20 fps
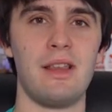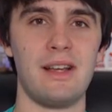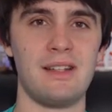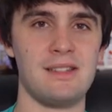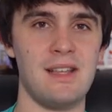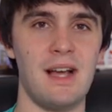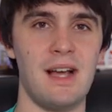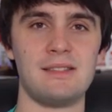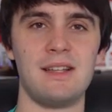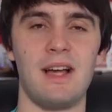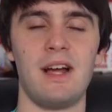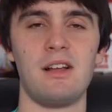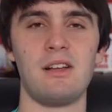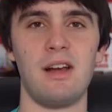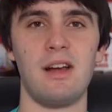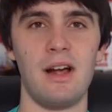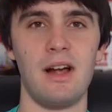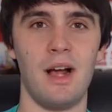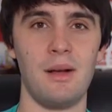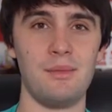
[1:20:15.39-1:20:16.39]
Like
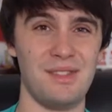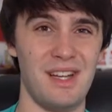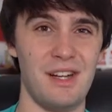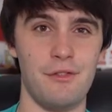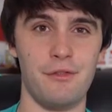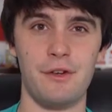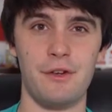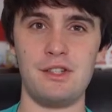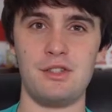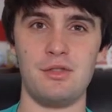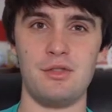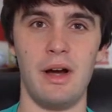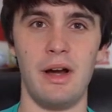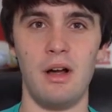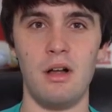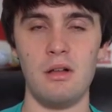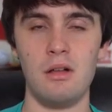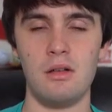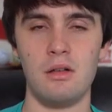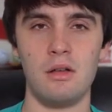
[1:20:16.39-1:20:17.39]
ZachDialer.com's got a free
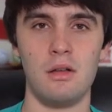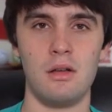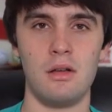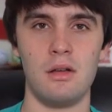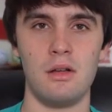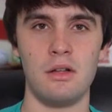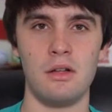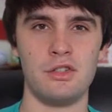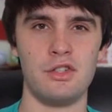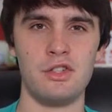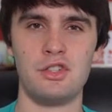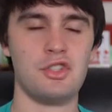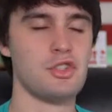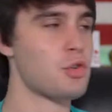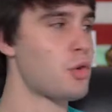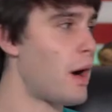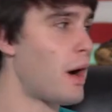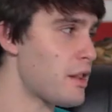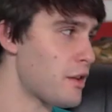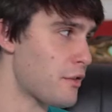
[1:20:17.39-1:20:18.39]
trial. Just
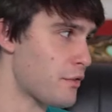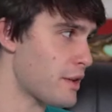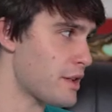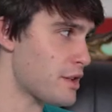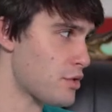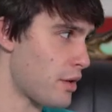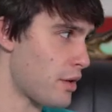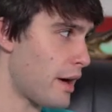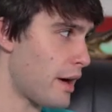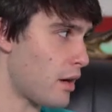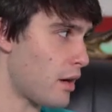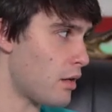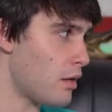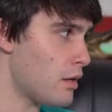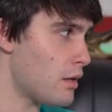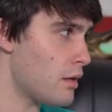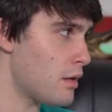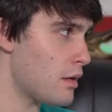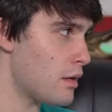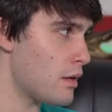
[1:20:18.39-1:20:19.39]
try the free trial
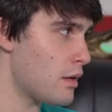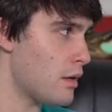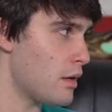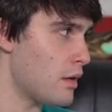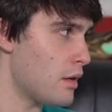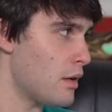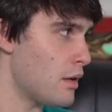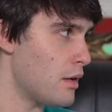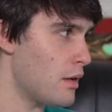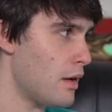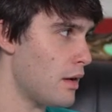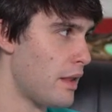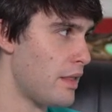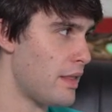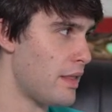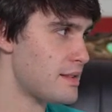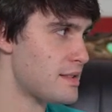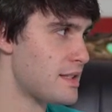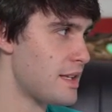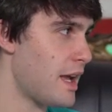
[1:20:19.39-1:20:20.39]
and
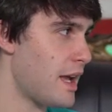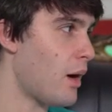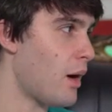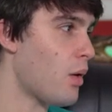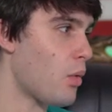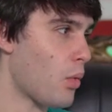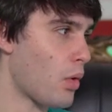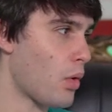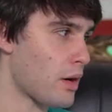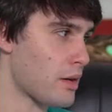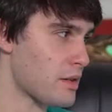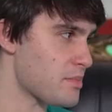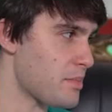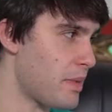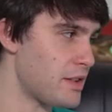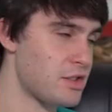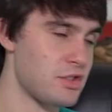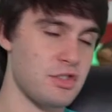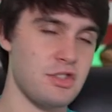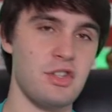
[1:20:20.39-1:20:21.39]
then see how it works
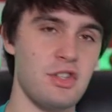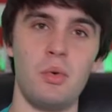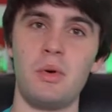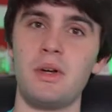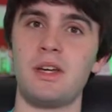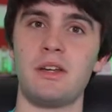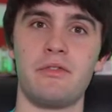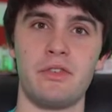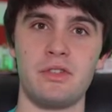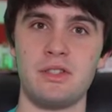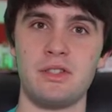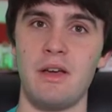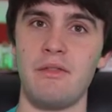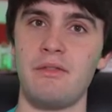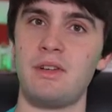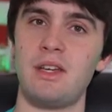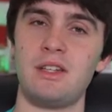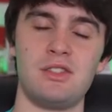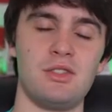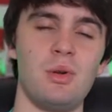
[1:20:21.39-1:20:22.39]
by just doing it for
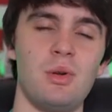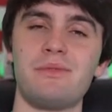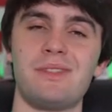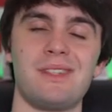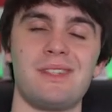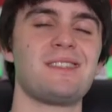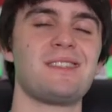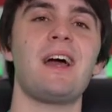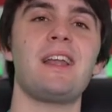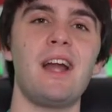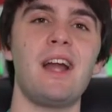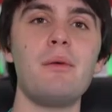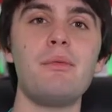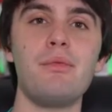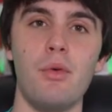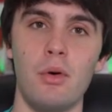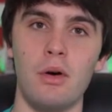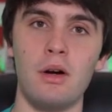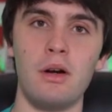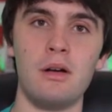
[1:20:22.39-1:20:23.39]
7 days. You don't have to sign up
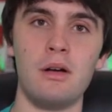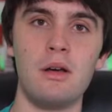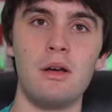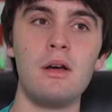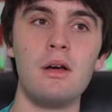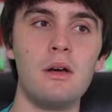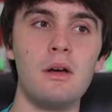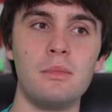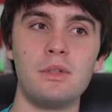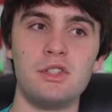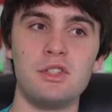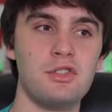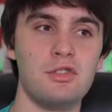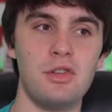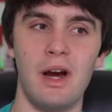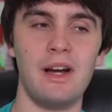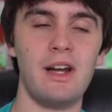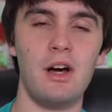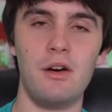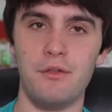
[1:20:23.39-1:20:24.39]
for it, but just
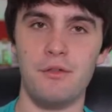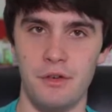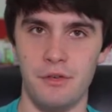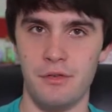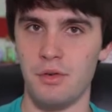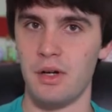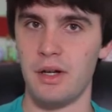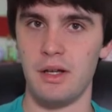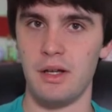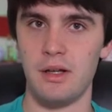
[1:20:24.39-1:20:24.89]
try it out for free.